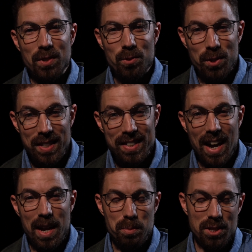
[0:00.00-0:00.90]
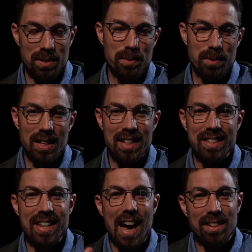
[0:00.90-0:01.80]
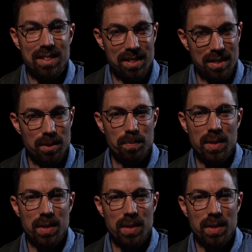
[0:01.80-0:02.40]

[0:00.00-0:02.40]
or the types, sects.